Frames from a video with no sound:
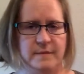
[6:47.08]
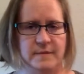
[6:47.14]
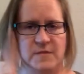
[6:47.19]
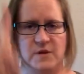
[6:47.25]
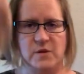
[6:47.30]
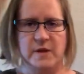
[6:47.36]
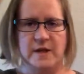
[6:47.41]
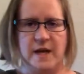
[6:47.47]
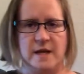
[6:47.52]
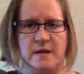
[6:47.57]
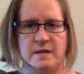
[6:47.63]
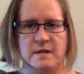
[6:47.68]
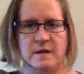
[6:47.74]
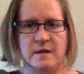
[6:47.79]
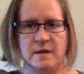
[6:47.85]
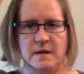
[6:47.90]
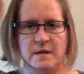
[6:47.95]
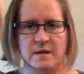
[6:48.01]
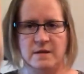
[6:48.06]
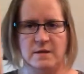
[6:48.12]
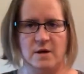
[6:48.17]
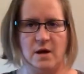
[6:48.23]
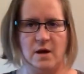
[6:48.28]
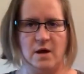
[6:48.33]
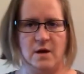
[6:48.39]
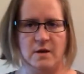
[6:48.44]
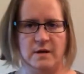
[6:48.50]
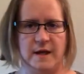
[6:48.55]
Do it again.
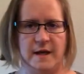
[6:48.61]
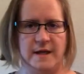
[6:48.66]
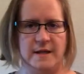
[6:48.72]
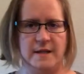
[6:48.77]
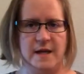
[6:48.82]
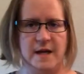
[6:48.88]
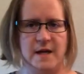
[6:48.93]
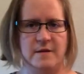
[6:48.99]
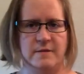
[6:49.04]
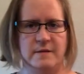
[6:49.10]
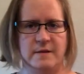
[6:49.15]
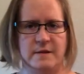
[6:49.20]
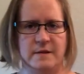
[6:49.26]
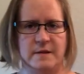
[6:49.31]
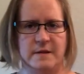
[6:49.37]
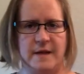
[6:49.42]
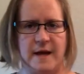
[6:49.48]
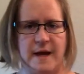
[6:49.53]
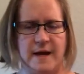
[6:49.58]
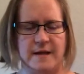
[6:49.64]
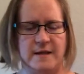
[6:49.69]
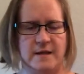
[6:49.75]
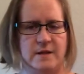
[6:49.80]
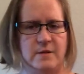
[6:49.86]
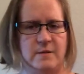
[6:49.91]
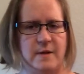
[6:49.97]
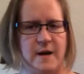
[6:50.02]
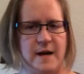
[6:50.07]
Tall line down, slide
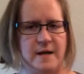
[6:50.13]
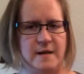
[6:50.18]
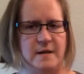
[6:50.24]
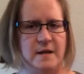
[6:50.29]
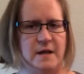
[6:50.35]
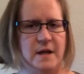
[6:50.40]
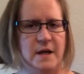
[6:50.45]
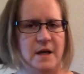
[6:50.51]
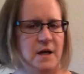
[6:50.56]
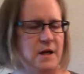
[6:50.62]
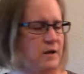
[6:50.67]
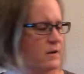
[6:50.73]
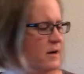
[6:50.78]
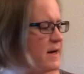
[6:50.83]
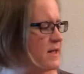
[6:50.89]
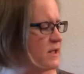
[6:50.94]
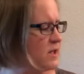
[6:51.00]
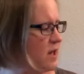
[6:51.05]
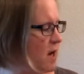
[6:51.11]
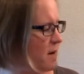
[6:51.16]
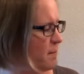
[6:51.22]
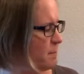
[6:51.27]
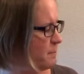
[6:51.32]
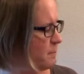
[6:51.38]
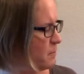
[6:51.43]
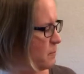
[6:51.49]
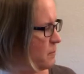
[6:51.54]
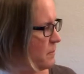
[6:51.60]
to the right. Great job.
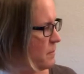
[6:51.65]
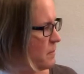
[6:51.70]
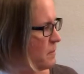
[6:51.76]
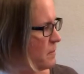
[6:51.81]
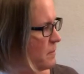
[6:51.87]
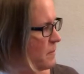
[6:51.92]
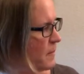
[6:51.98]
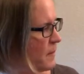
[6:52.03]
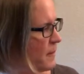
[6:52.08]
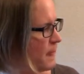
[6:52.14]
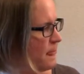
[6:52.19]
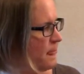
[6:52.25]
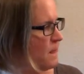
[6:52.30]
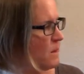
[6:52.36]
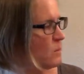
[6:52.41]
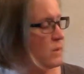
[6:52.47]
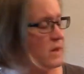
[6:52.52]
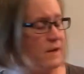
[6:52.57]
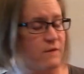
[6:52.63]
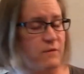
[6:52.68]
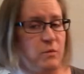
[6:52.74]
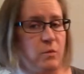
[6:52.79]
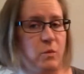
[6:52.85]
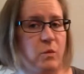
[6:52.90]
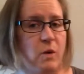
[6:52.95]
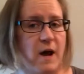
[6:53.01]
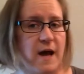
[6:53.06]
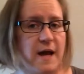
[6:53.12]
We have
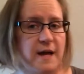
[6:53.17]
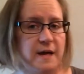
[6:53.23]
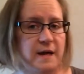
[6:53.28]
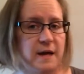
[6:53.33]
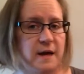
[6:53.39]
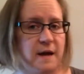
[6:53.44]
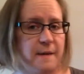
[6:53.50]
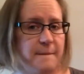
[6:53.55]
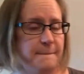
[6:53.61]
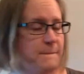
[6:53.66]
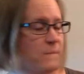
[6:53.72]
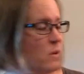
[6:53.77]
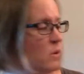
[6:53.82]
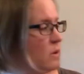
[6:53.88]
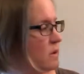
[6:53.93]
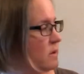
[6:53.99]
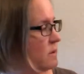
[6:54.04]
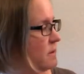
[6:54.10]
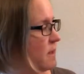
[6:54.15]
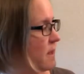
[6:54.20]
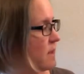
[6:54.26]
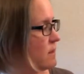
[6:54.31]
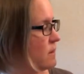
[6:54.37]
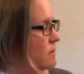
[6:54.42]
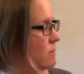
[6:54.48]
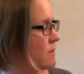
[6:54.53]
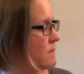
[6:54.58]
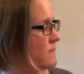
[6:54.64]
one more
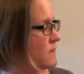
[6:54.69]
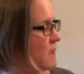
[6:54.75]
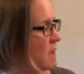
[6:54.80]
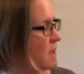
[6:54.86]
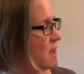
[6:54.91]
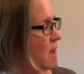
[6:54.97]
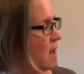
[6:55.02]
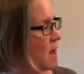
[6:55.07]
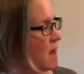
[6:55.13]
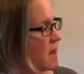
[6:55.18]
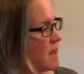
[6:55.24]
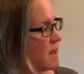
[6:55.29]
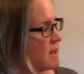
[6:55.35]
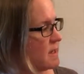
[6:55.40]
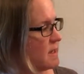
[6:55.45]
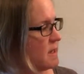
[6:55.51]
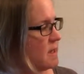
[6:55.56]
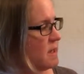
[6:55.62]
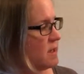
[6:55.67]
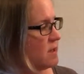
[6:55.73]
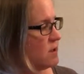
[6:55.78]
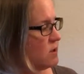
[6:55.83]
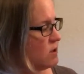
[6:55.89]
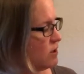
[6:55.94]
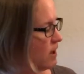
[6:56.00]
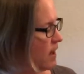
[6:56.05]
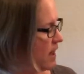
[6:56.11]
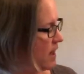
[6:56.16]
letter. We've done I,
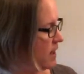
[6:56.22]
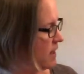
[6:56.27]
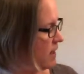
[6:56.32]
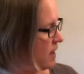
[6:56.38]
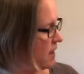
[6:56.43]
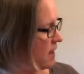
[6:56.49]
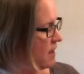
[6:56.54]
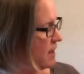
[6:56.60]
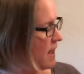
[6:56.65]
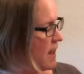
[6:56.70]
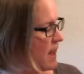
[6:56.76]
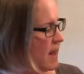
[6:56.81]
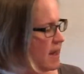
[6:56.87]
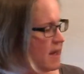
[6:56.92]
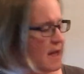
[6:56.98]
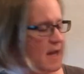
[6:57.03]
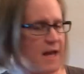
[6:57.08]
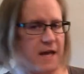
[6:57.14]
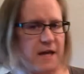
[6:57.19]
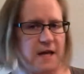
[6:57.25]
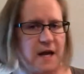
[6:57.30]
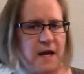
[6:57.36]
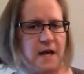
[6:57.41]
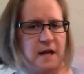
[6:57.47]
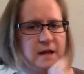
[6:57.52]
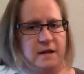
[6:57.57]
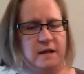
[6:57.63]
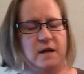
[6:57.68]
J, K, and
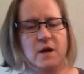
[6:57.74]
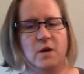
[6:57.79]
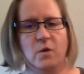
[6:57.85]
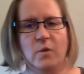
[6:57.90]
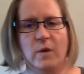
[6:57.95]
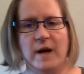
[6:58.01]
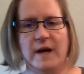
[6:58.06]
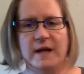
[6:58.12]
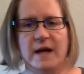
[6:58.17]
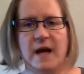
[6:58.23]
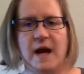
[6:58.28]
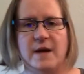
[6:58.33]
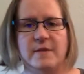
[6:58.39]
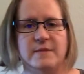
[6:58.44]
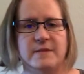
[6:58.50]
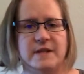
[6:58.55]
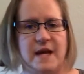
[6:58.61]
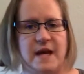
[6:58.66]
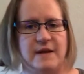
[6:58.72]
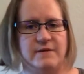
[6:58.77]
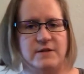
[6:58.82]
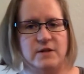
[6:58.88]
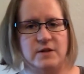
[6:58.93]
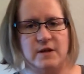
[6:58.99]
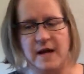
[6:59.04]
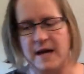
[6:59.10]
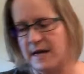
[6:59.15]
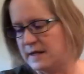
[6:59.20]
L. What comes
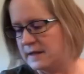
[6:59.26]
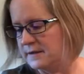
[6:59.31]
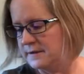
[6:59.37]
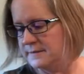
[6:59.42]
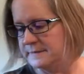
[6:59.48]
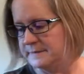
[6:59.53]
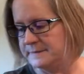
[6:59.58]
after L?